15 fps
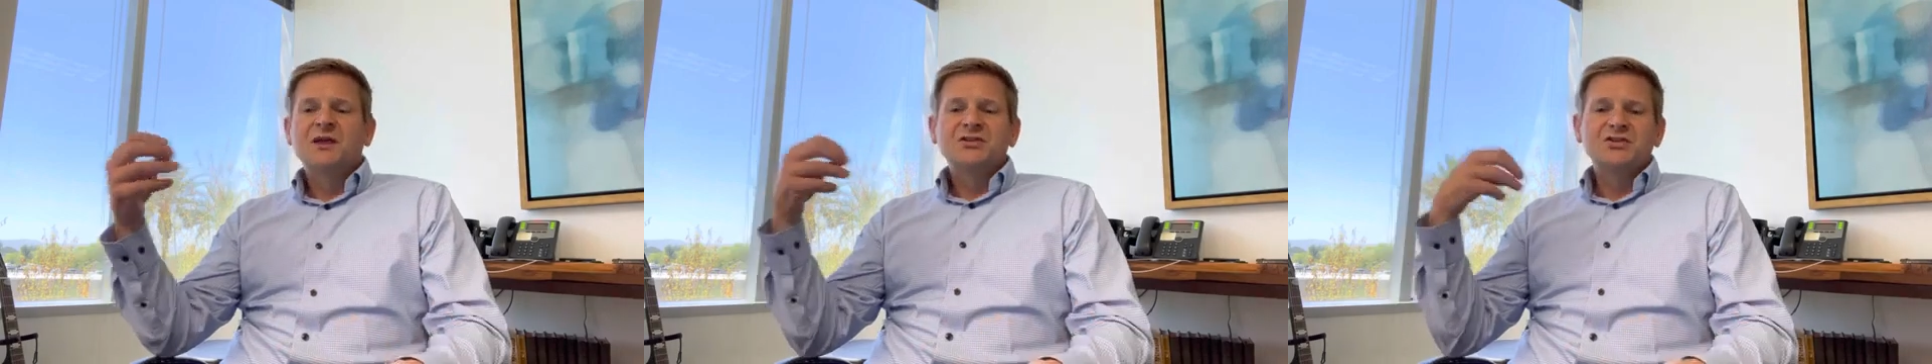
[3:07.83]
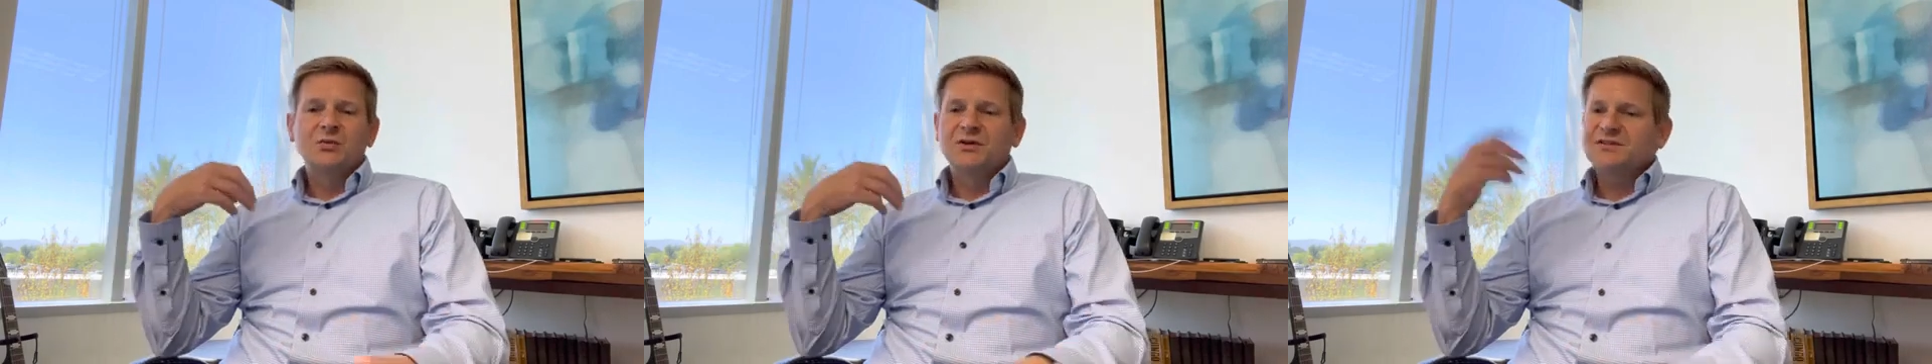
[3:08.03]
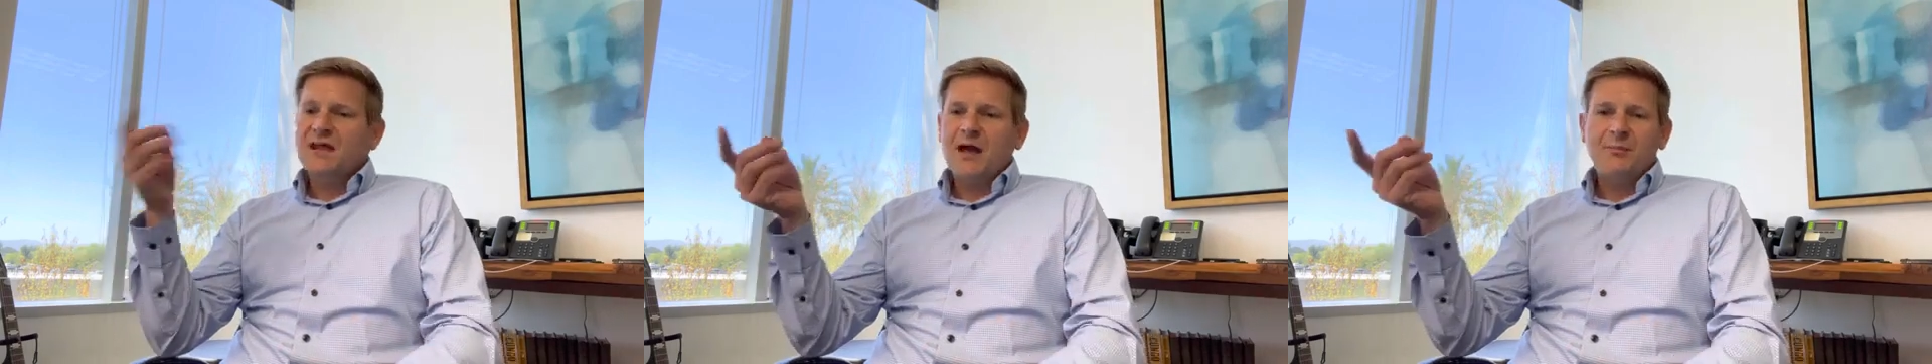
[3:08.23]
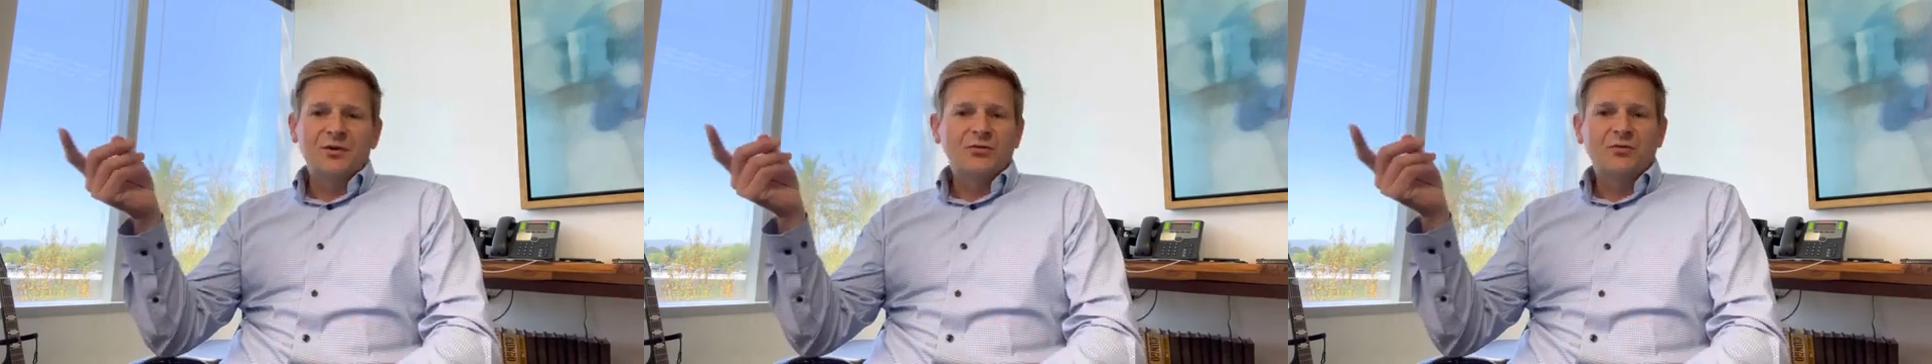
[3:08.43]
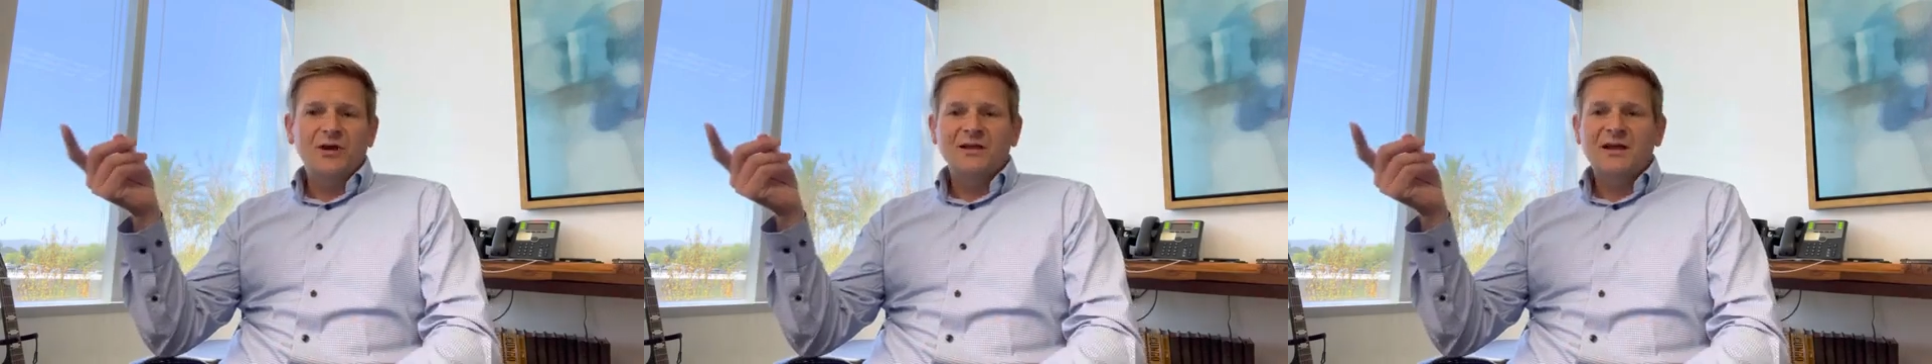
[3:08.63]
So what's
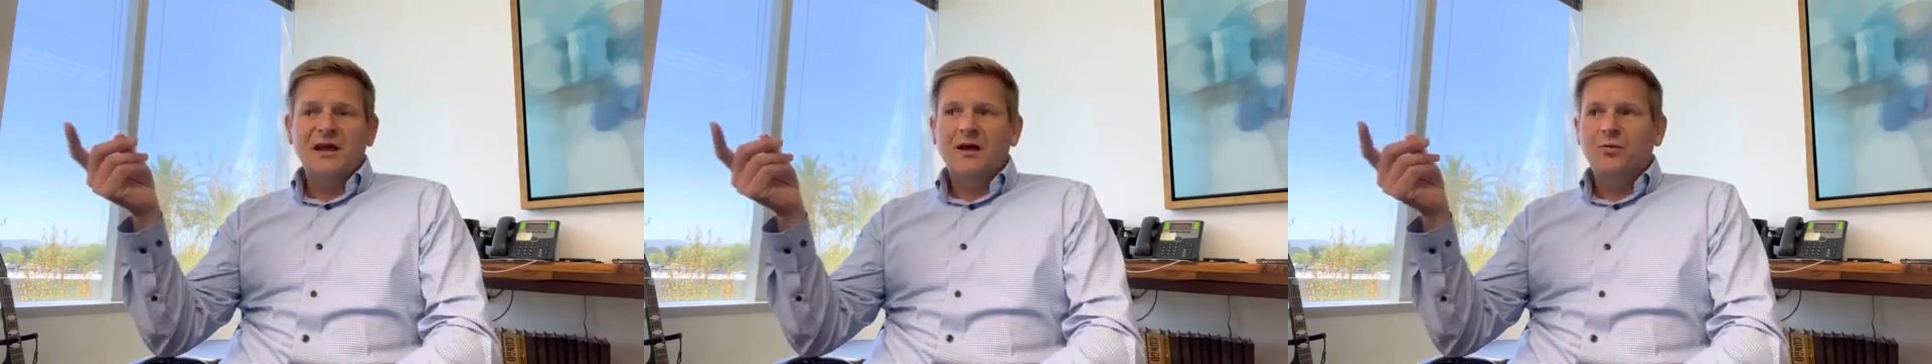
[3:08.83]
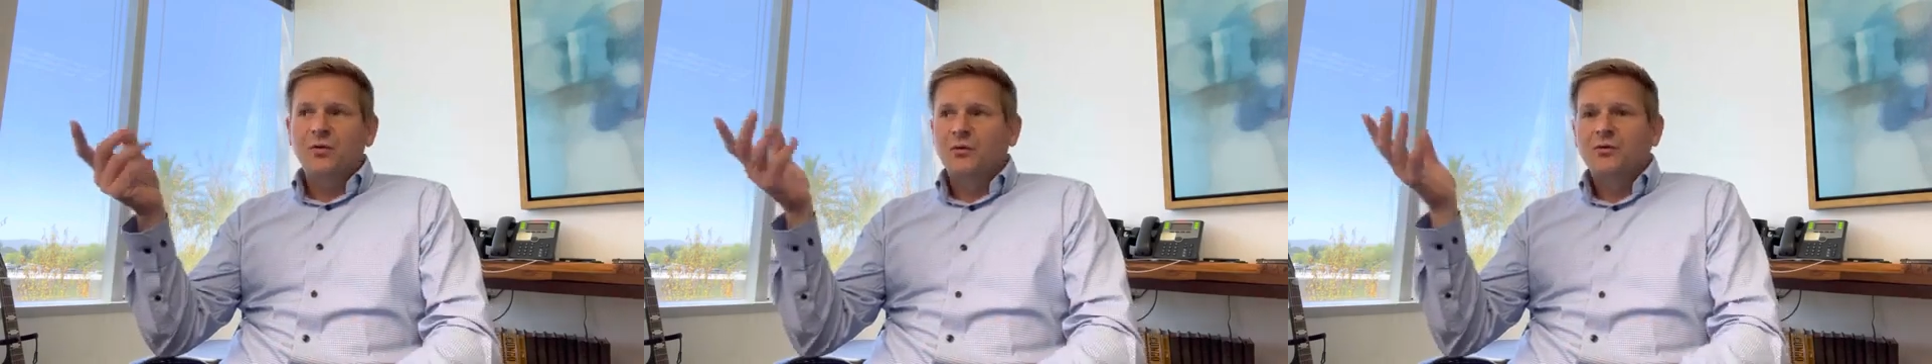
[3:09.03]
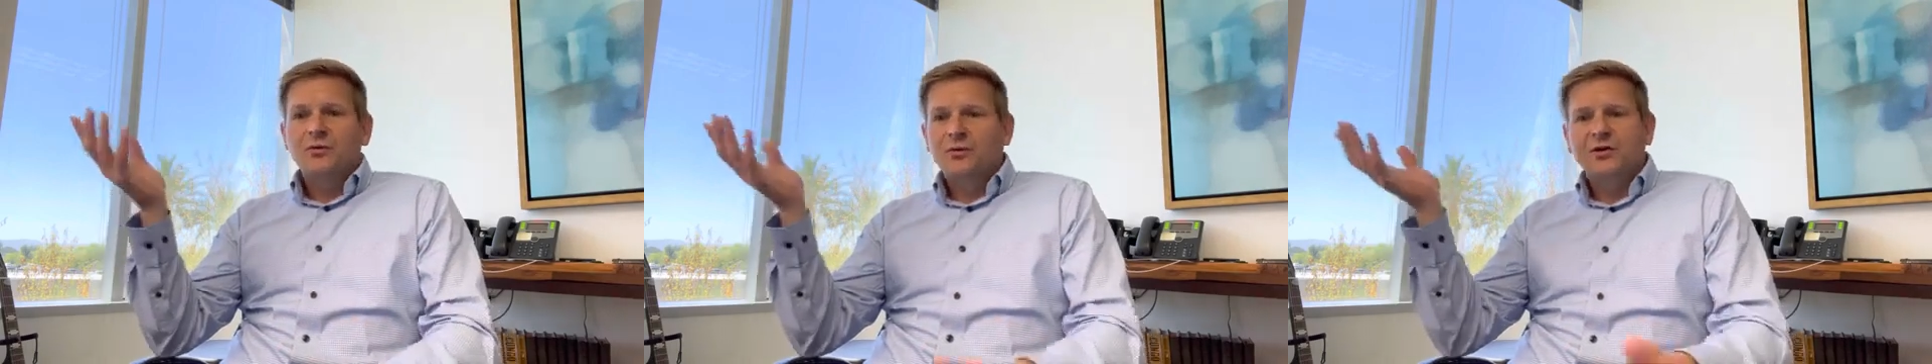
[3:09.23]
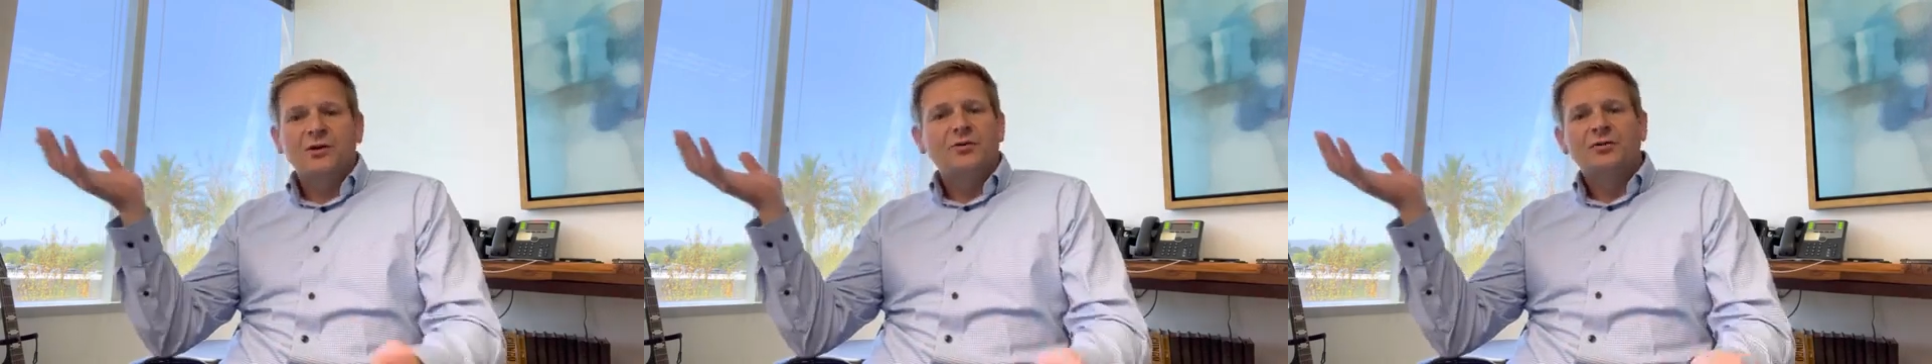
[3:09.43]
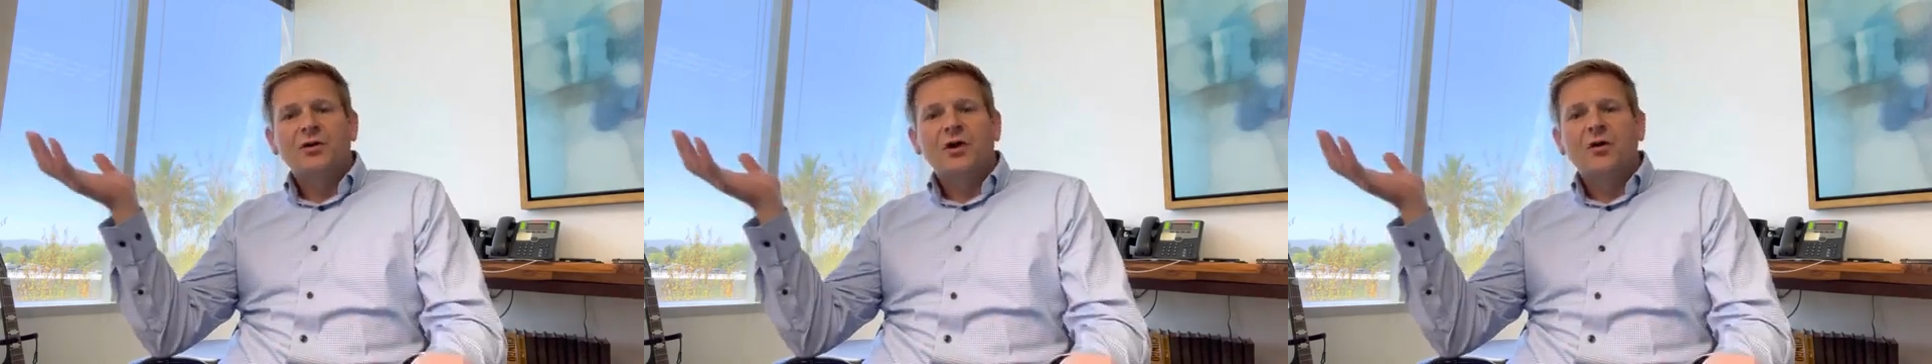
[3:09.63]
happening right now? Well, we really
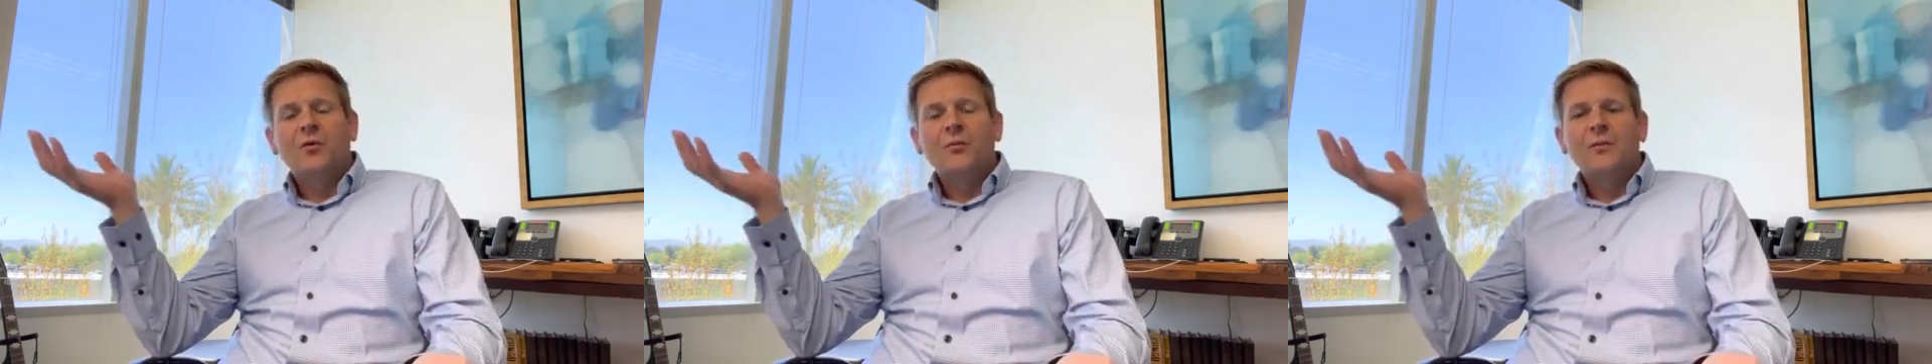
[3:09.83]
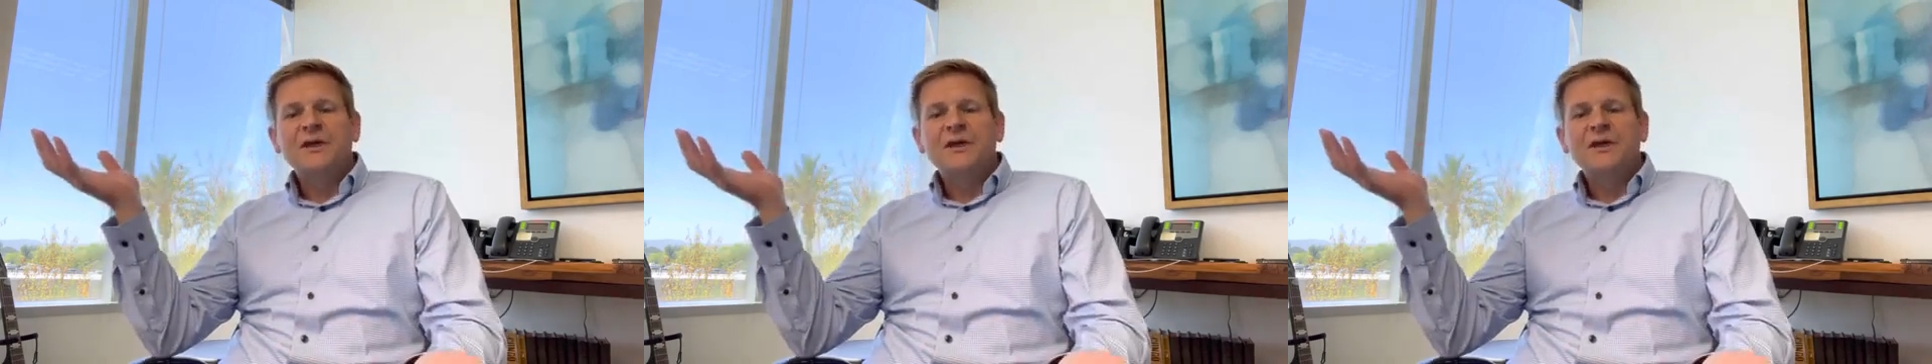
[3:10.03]
don't know.